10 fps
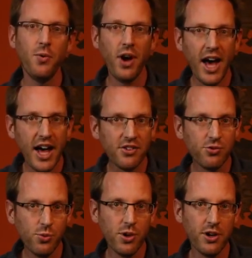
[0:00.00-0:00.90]
Well, at
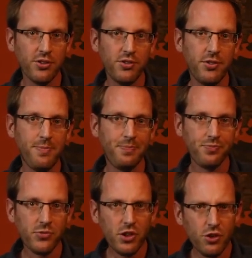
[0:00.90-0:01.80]
its worst,
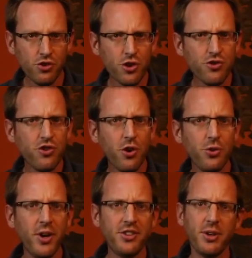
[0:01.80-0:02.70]
church
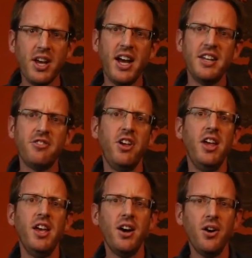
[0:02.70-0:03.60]
growth led to a kind of
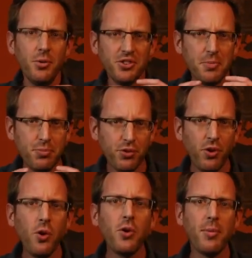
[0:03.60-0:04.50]
almost a
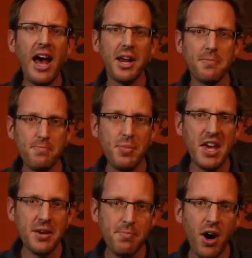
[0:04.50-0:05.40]
programmatic
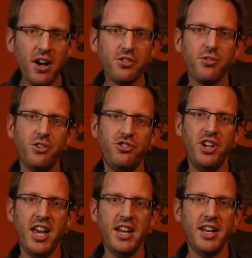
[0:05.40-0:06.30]
big box
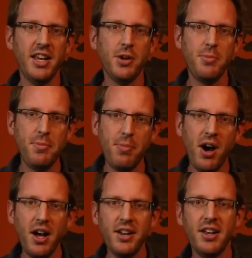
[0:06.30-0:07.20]
Christianity. It could be
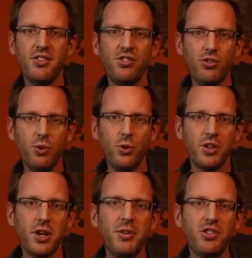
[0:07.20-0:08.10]
bought and
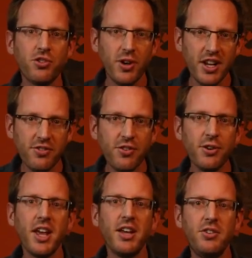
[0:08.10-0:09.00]
sold. It could be
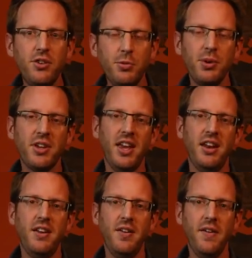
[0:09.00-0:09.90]
transferred and
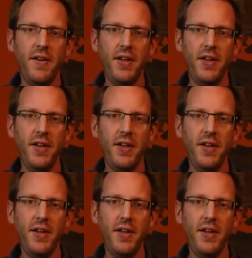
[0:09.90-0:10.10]
duplicated.